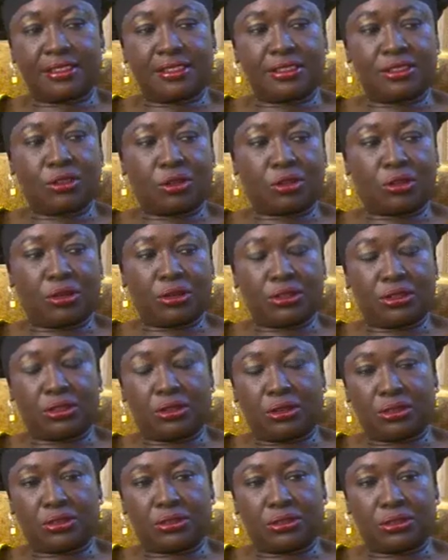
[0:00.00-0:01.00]
your
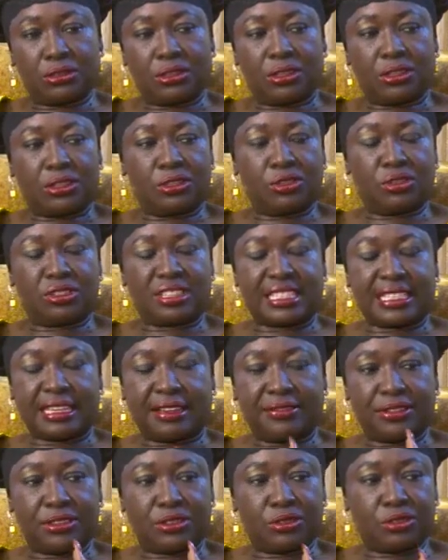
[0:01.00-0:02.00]
conduct, your
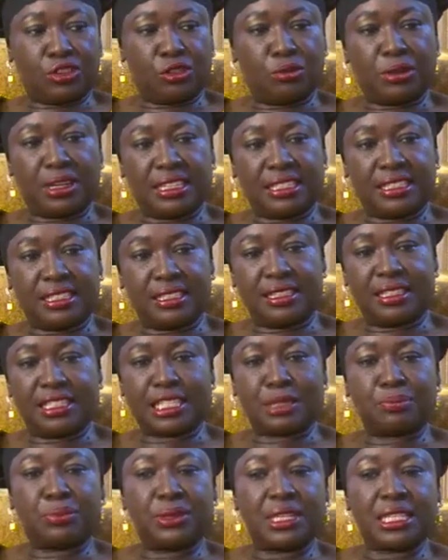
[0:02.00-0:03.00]
service to humanity
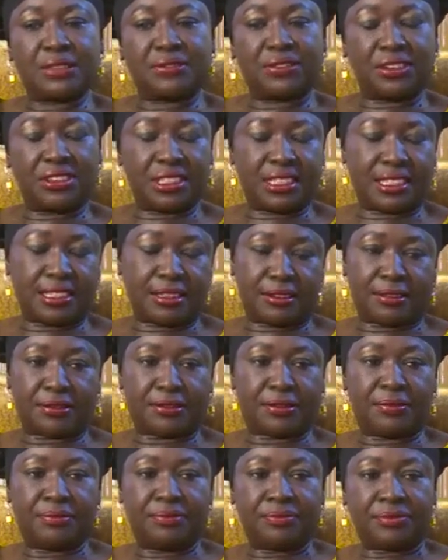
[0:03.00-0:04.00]
speaks for itself.
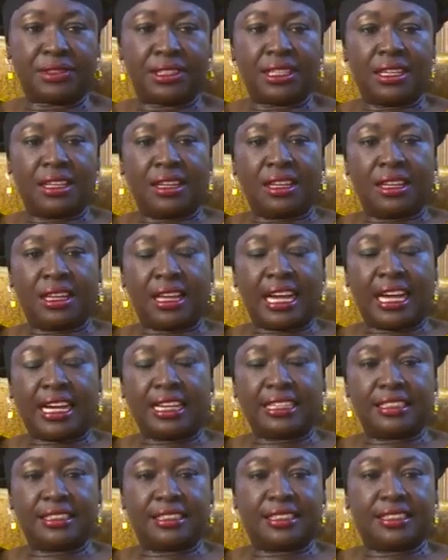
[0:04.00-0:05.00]

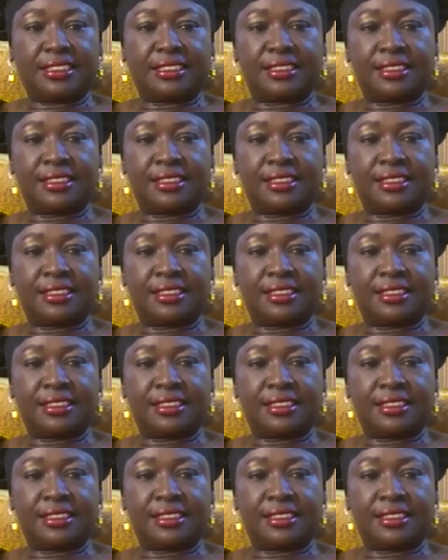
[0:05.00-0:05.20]
And